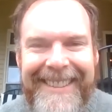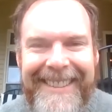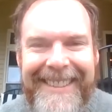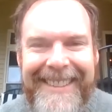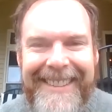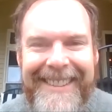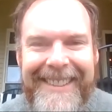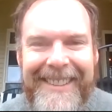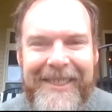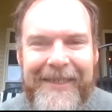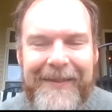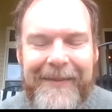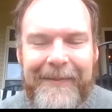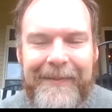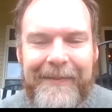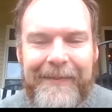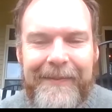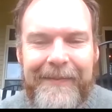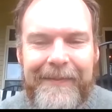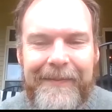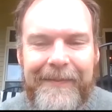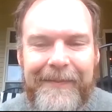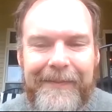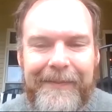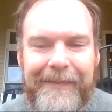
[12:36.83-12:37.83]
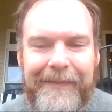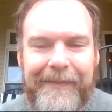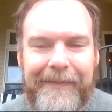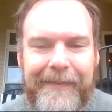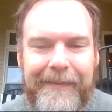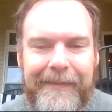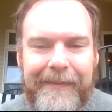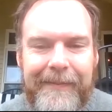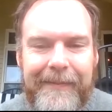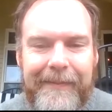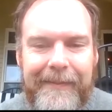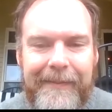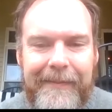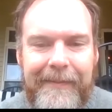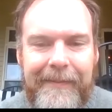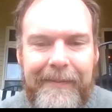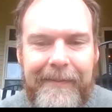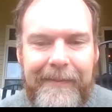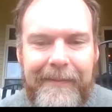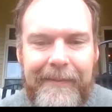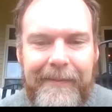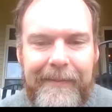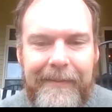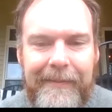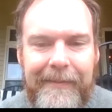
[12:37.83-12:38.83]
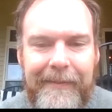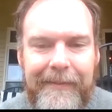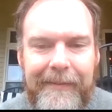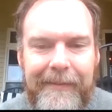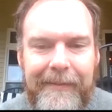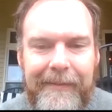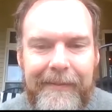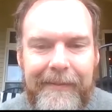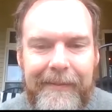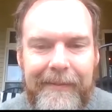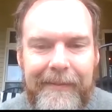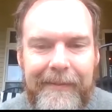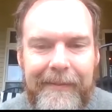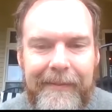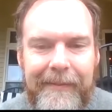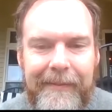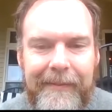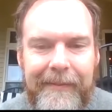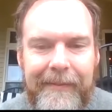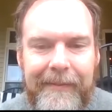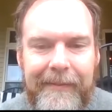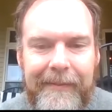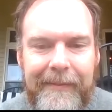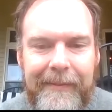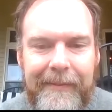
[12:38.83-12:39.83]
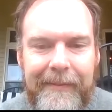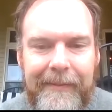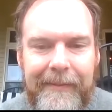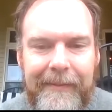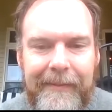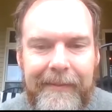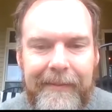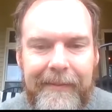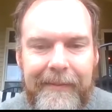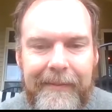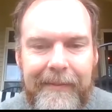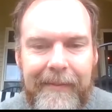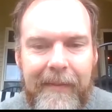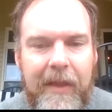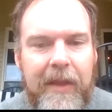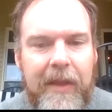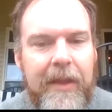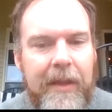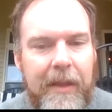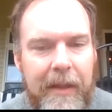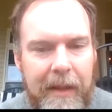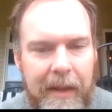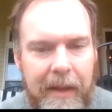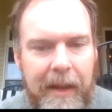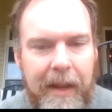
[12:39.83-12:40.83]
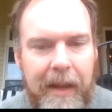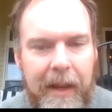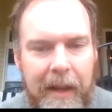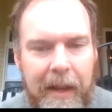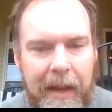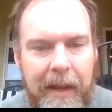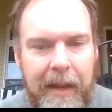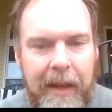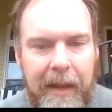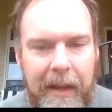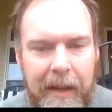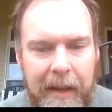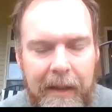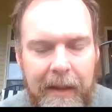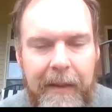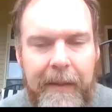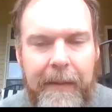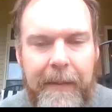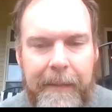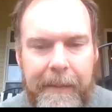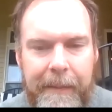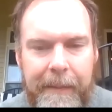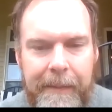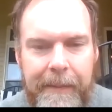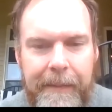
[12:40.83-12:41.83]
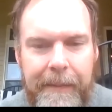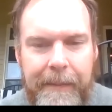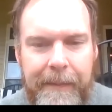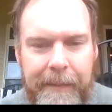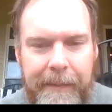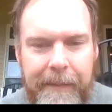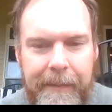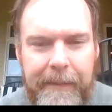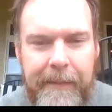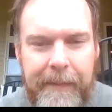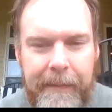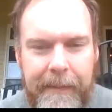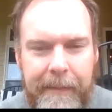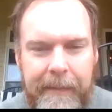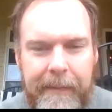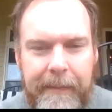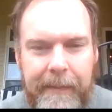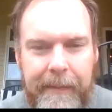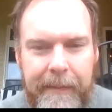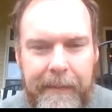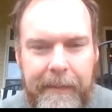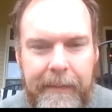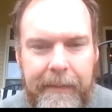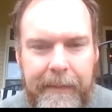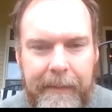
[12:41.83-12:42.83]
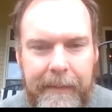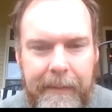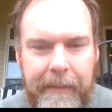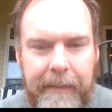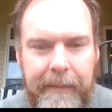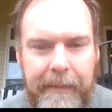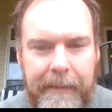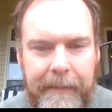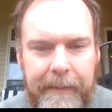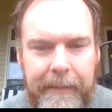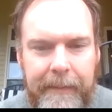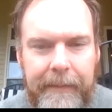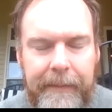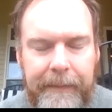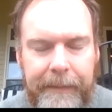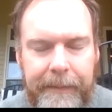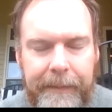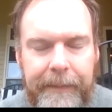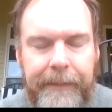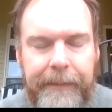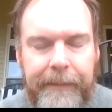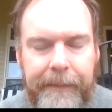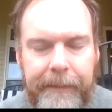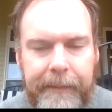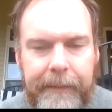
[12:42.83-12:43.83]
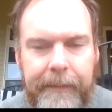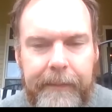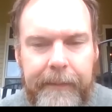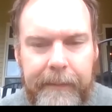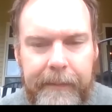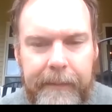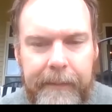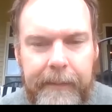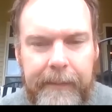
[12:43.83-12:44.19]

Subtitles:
This person isn't speaking.